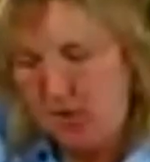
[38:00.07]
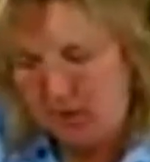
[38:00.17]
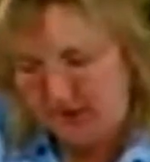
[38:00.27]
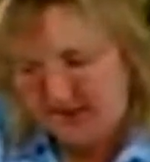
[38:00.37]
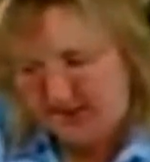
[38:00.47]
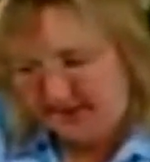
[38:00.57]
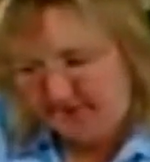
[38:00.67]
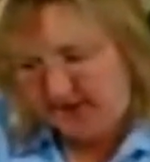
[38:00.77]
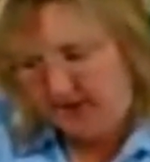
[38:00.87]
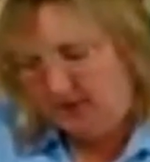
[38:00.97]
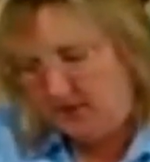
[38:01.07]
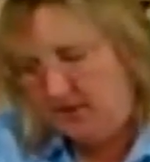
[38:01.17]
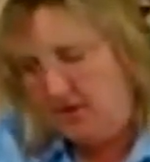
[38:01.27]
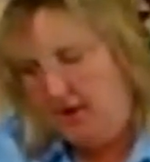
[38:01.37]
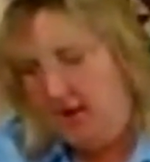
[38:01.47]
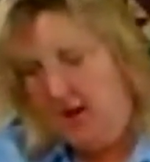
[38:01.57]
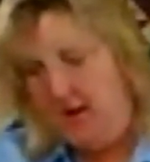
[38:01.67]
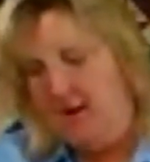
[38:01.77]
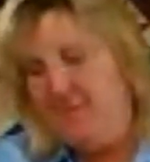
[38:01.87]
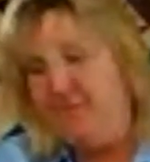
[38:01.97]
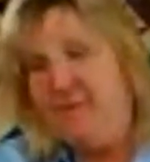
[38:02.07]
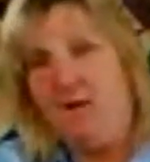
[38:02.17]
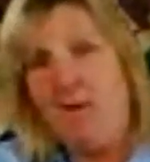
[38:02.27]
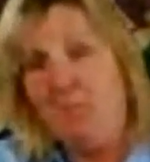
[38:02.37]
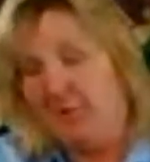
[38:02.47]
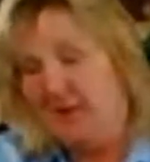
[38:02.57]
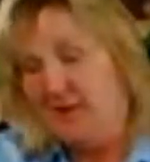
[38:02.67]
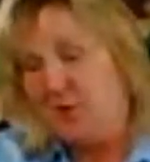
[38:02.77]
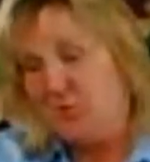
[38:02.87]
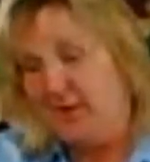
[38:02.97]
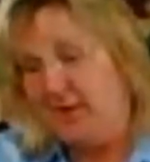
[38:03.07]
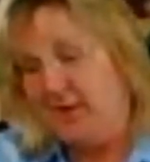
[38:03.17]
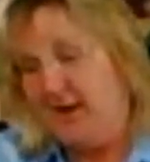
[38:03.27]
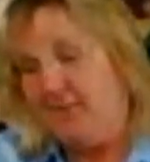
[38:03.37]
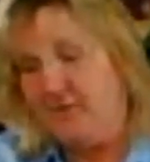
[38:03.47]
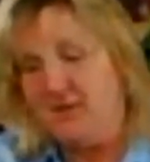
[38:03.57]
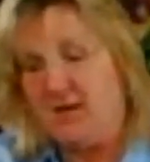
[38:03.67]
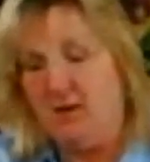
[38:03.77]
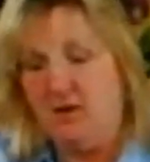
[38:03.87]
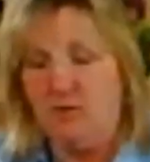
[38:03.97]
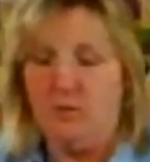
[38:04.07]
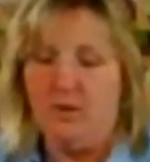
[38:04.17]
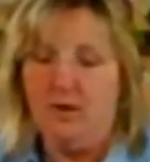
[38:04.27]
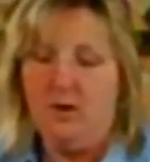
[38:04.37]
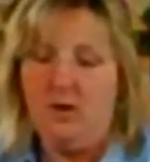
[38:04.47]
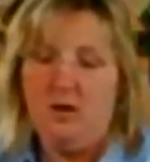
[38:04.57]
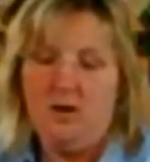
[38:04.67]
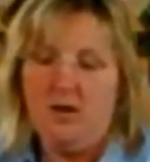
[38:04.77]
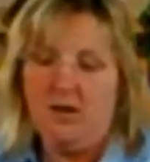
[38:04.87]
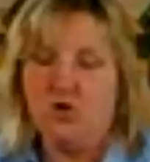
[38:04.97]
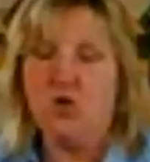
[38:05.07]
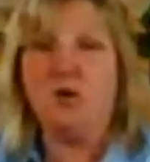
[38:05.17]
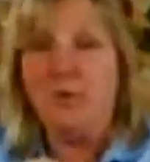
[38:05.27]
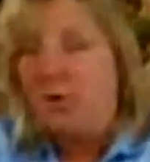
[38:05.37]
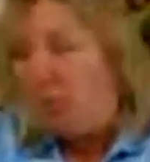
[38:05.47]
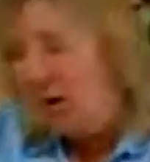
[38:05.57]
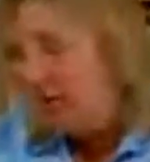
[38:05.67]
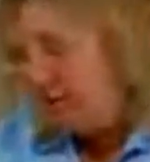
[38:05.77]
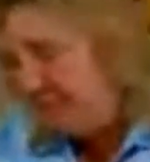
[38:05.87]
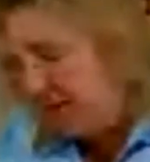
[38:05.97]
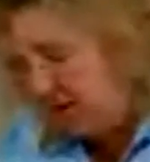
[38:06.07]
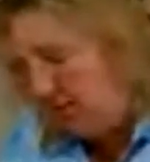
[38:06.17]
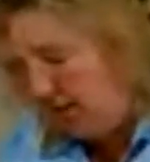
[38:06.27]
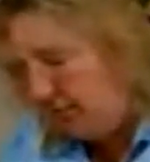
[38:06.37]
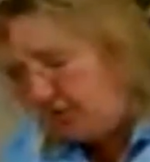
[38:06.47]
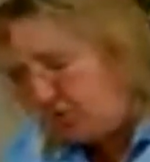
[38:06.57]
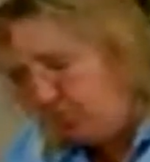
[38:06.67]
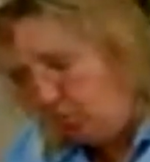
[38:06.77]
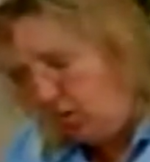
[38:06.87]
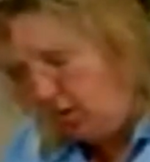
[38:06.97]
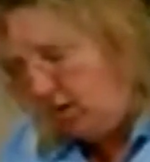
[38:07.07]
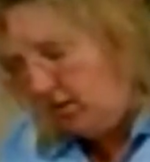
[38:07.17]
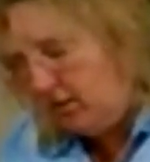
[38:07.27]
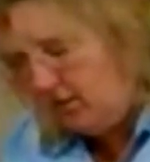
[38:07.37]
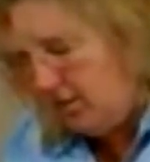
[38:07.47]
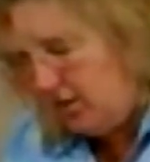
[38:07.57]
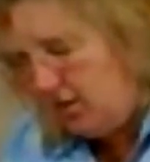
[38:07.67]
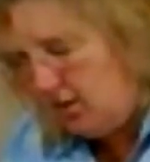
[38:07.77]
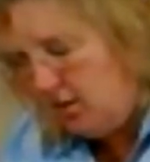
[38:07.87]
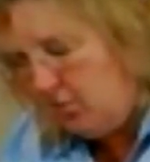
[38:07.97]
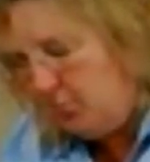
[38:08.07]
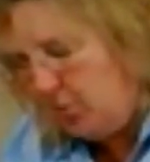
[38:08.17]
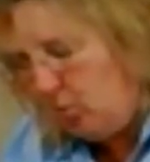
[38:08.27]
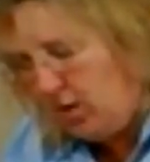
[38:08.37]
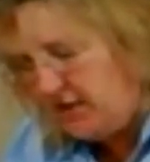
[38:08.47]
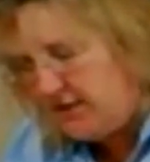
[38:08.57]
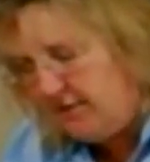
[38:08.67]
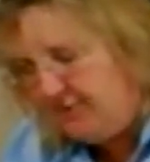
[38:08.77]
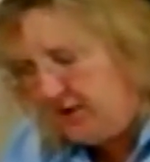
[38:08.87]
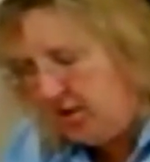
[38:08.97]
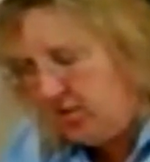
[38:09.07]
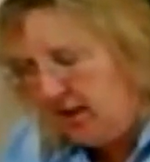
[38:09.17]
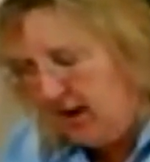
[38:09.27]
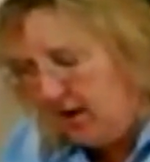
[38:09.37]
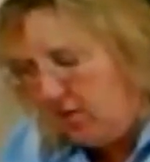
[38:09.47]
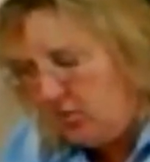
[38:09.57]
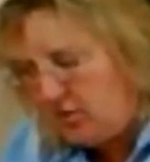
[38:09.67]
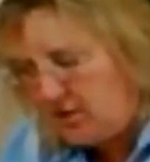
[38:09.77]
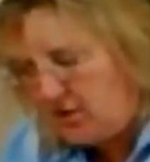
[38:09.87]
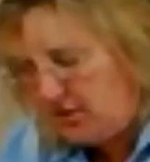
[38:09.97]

quilt 7 and I'm very pleased with it. And I have to tell you, it took me a while to figure out this border, but once I figured out